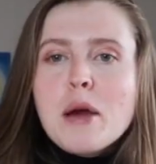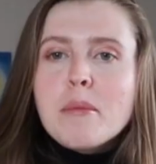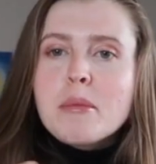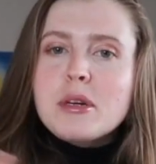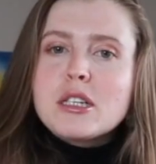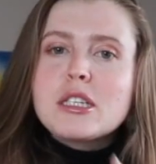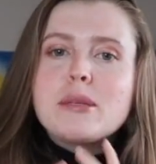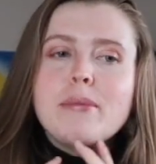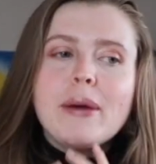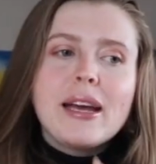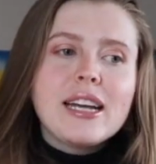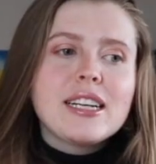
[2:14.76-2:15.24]

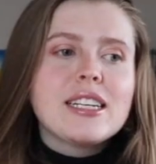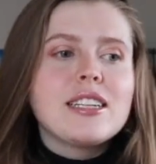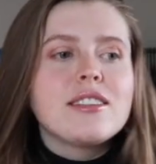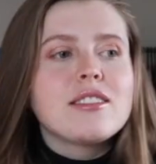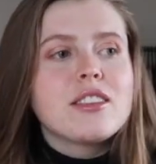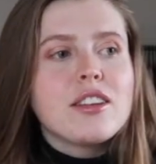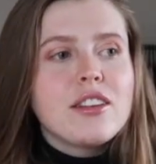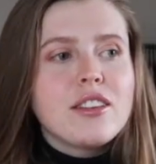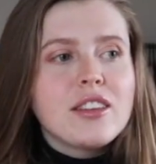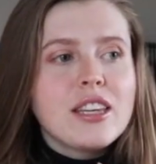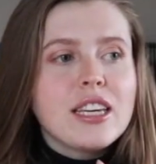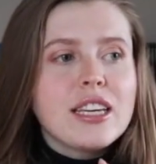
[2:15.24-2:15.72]

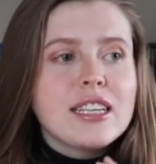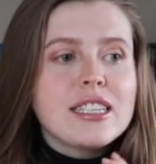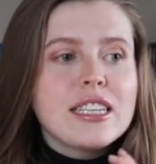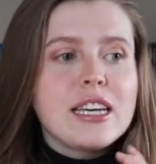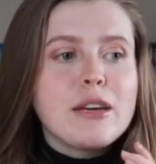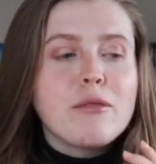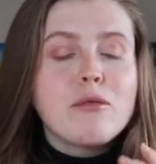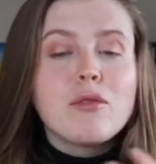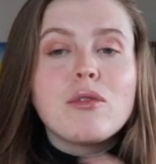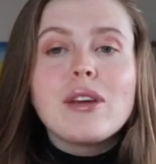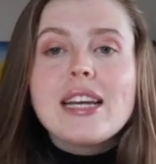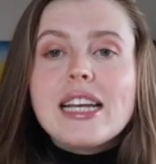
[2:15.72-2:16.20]
perspectives on things,
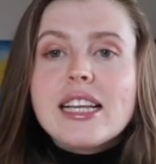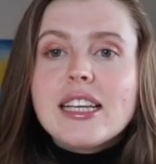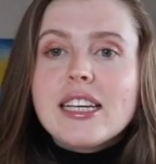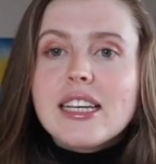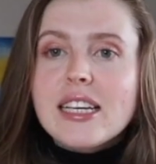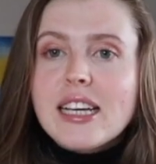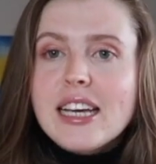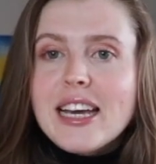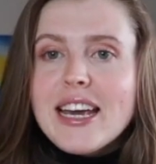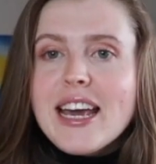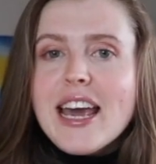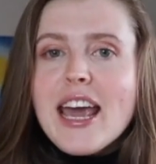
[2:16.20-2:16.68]

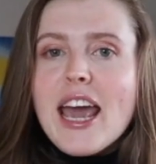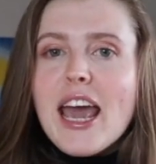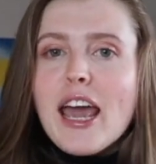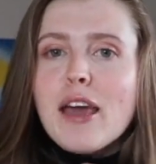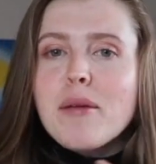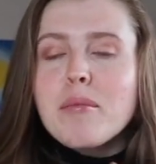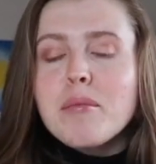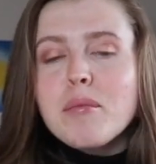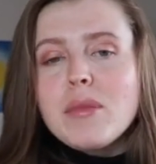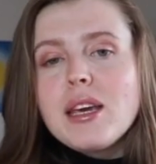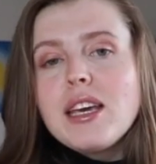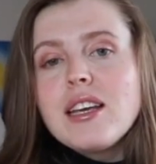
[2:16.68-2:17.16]

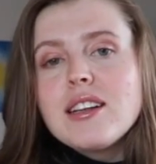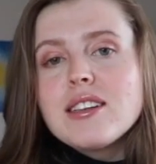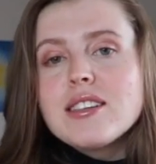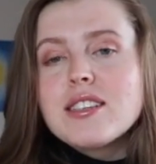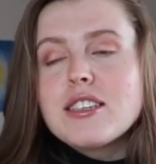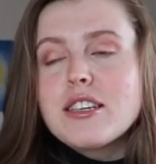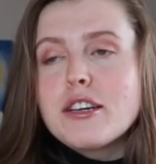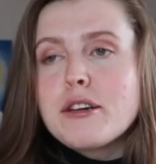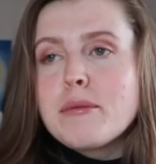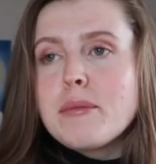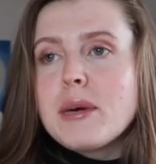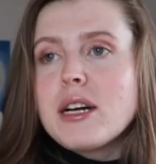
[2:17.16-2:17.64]
it
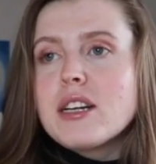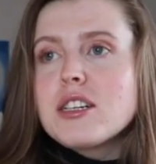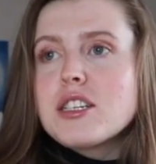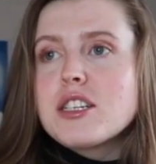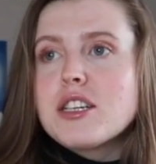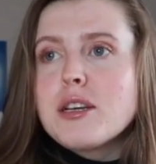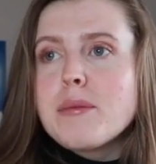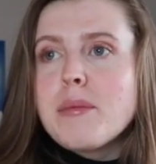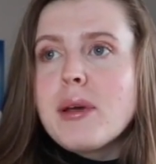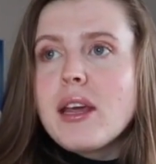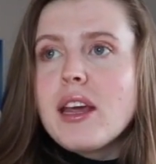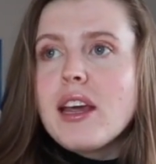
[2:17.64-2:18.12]
means so
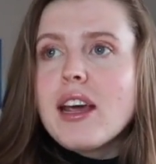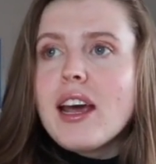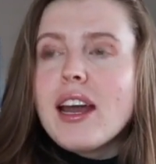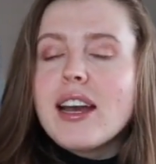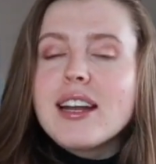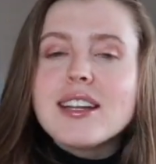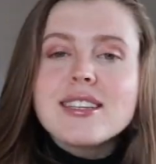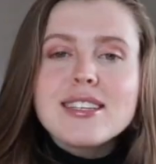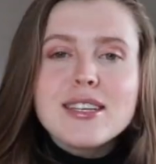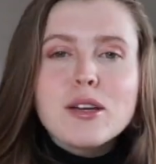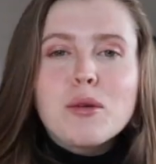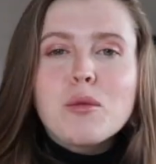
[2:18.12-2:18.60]
much to me.
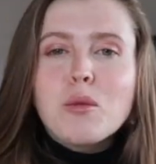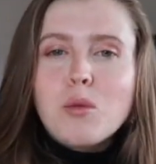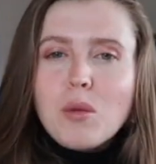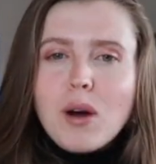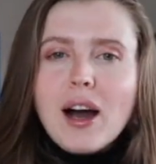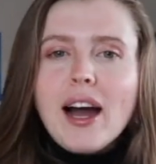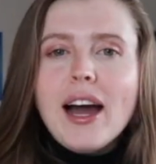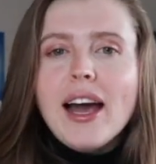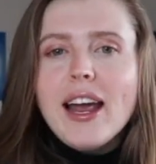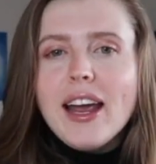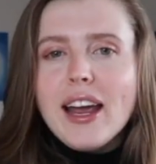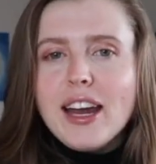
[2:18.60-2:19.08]
And it's like
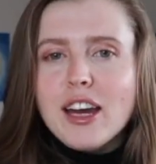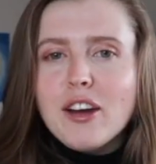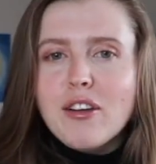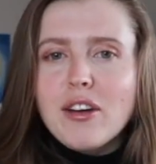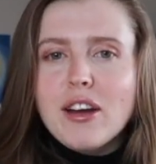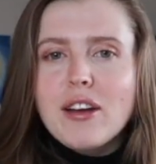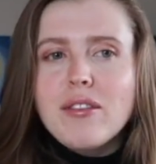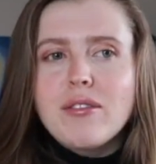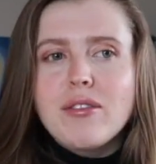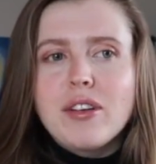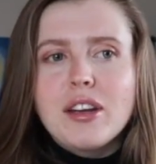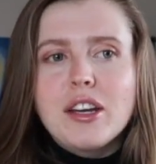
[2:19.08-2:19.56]
why I
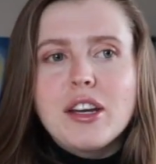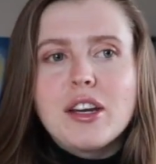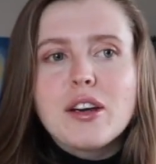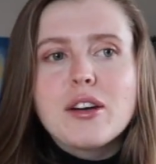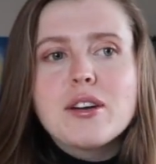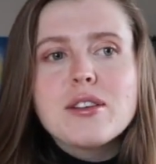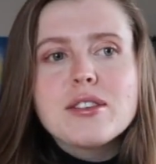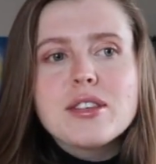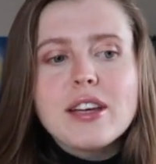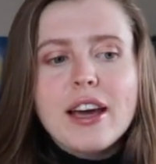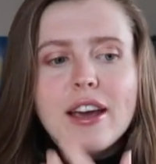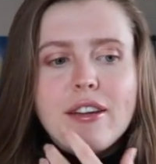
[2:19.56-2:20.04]
create
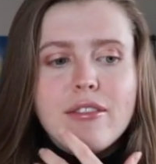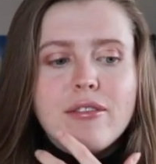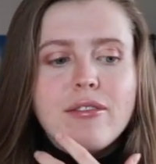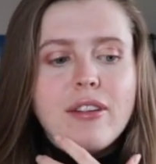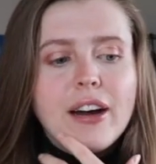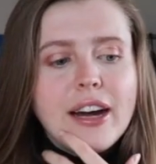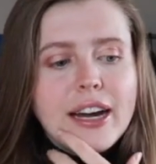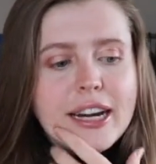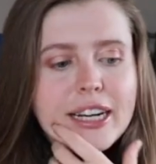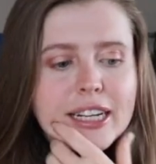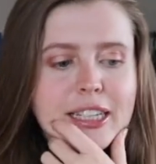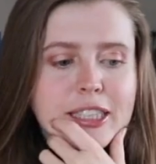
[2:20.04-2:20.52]
videos. I
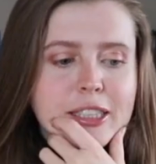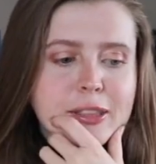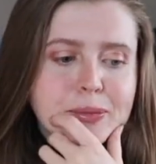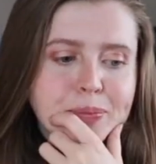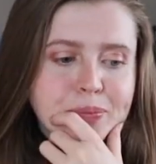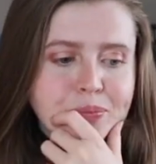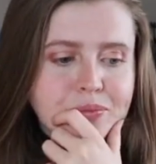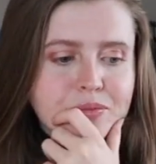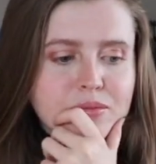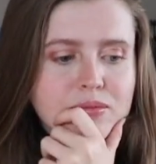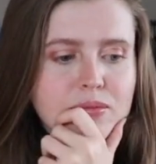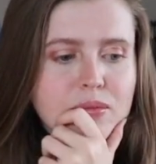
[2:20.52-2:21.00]
find
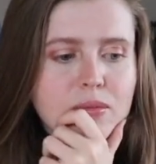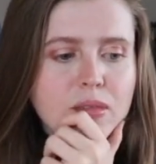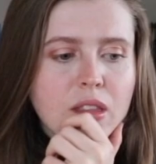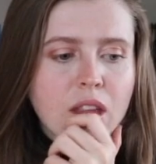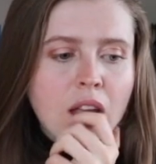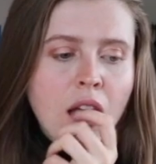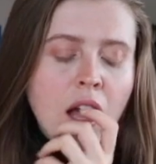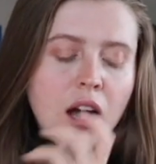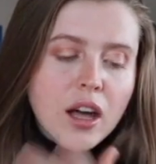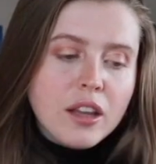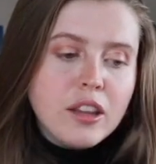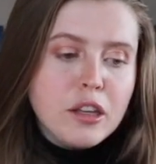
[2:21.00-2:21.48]

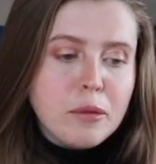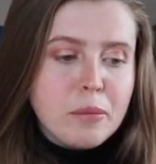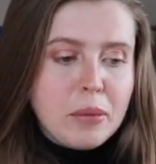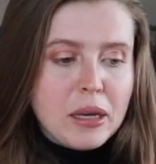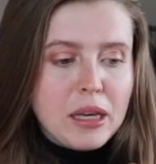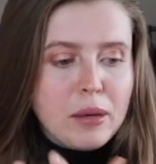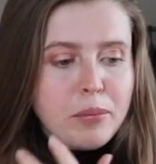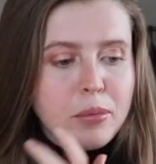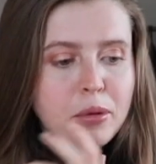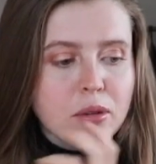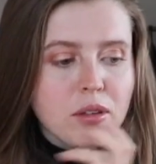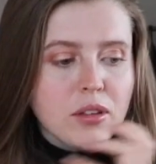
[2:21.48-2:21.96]
other
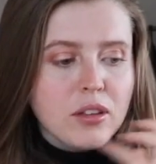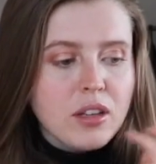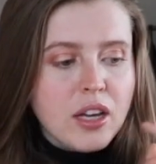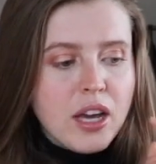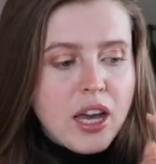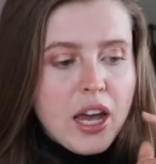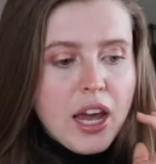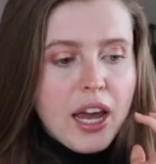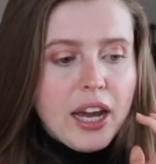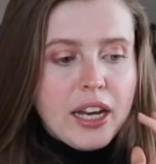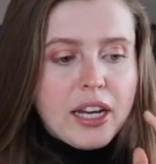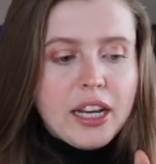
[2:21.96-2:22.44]
people
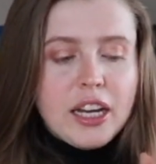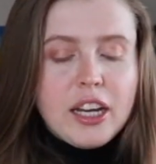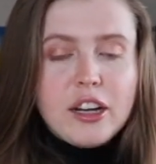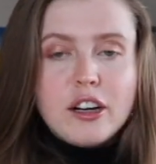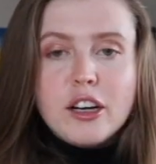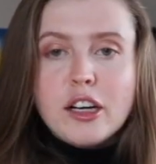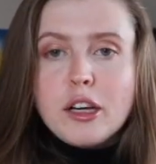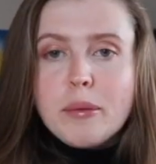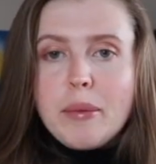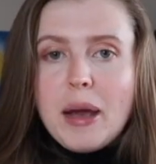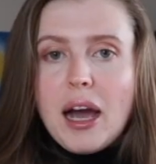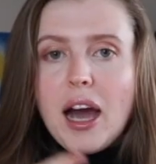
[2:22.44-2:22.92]
and
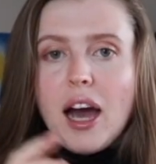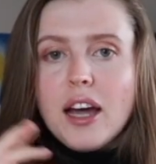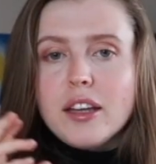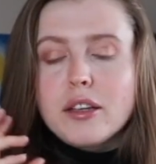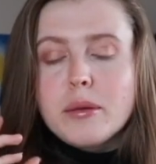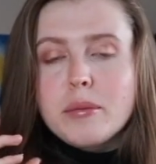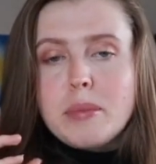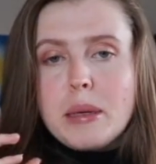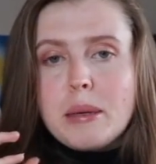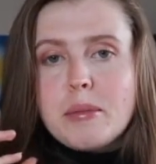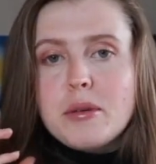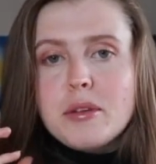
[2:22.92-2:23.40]
hearing about
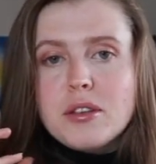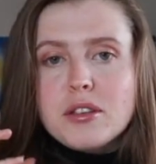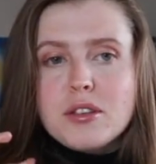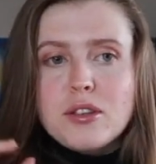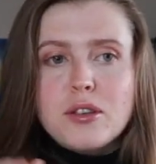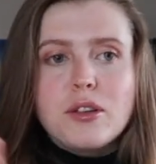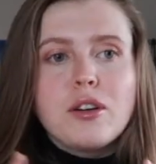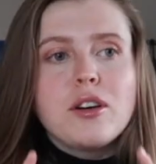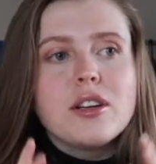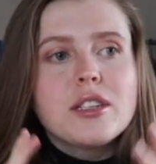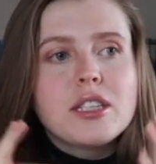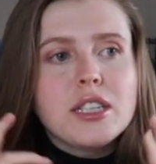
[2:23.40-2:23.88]
other people's
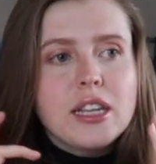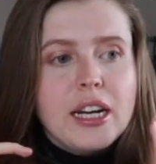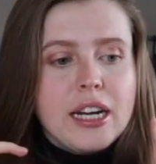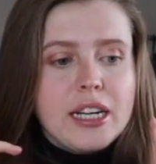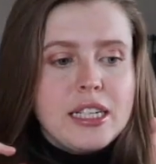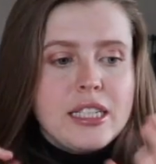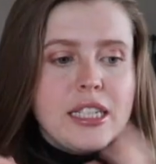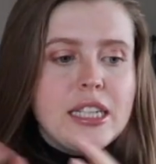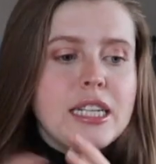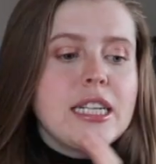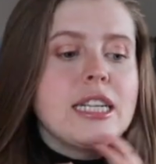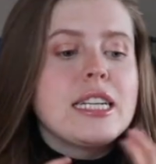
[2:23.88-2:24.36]
thoughts and
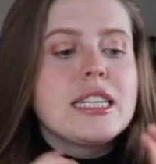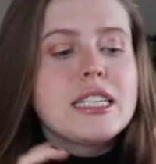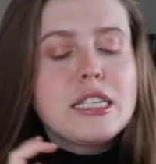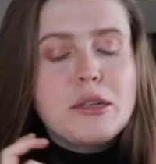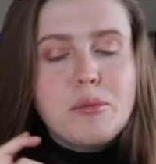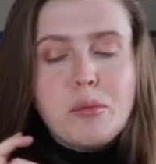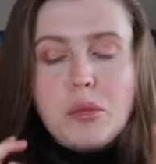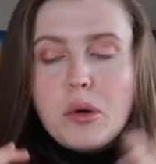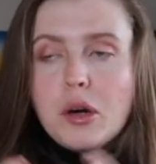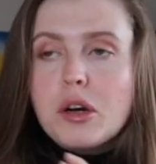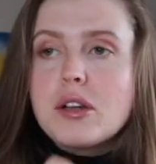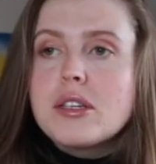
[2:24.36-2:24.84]
ideas
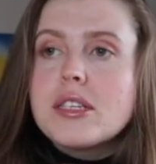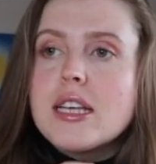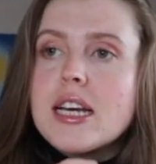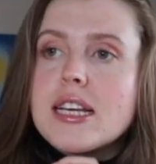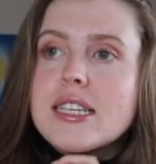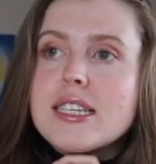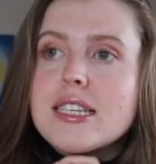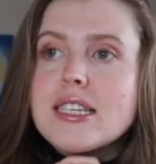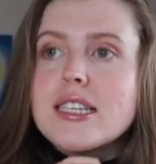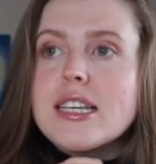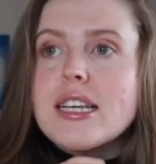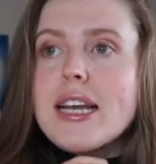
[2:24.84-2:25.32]
and
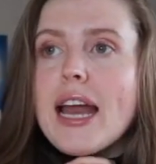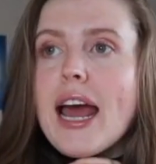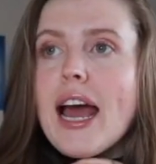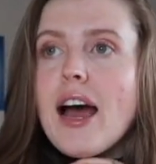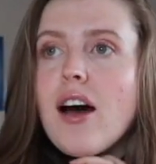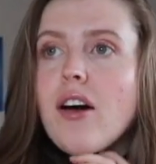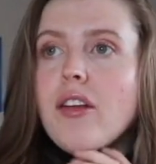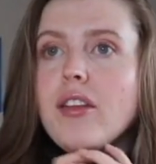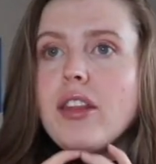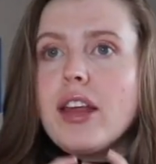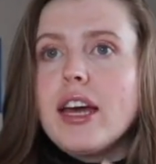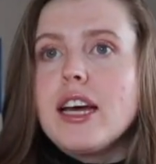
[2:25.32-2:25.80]
processes and
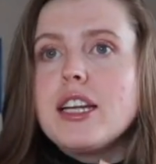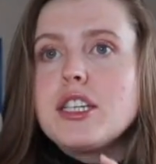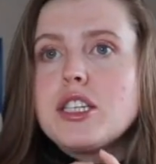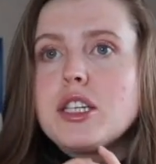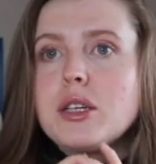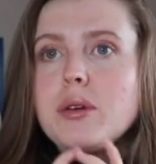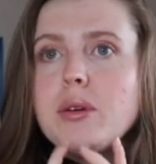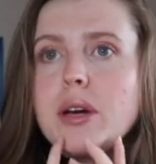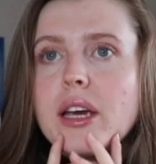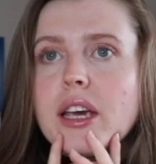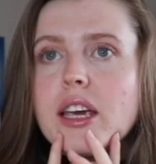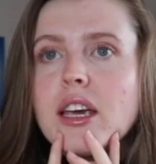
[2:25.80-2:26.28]
how they're
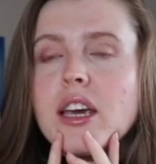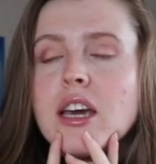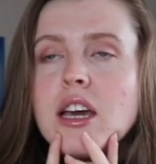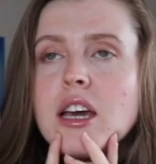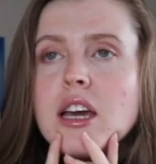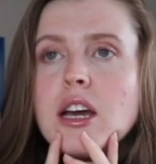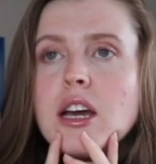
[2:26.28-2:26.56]
doing,